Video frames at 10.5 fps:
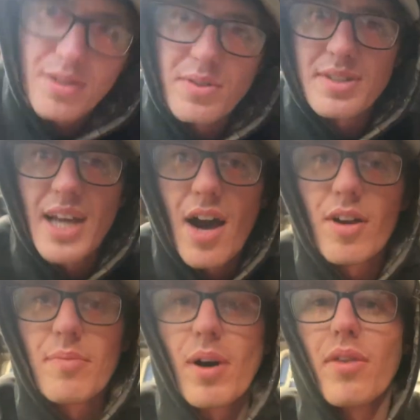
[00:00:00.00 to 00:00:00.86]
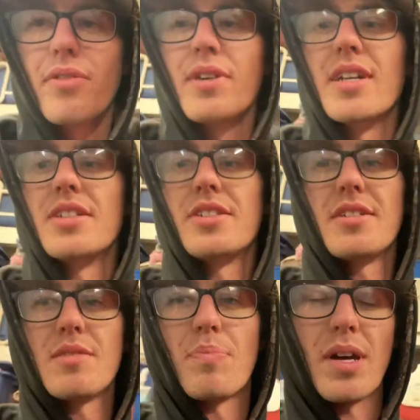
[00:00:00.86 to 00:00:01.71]
it was down about 3
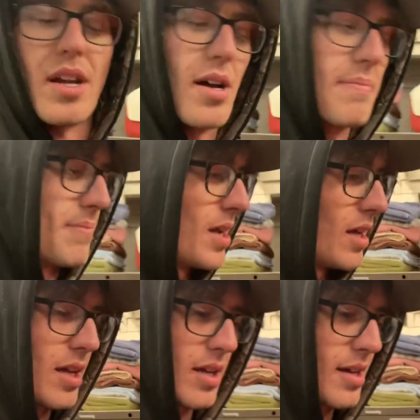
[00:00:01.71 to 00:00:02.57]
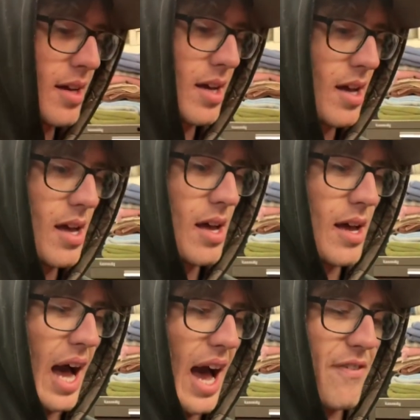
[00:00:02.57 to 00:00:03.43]
inches, but
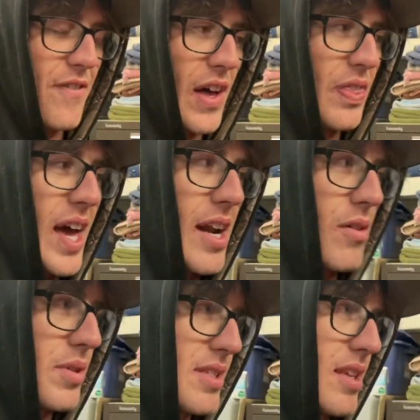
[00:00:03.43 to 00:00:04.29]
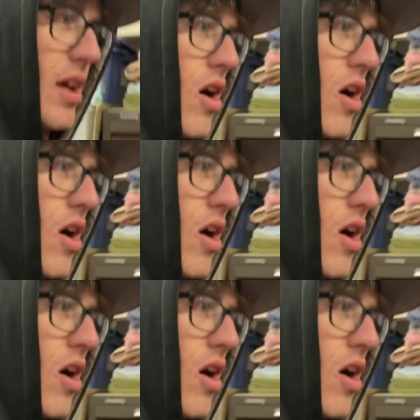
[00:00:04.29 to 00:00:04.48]
I felt that it was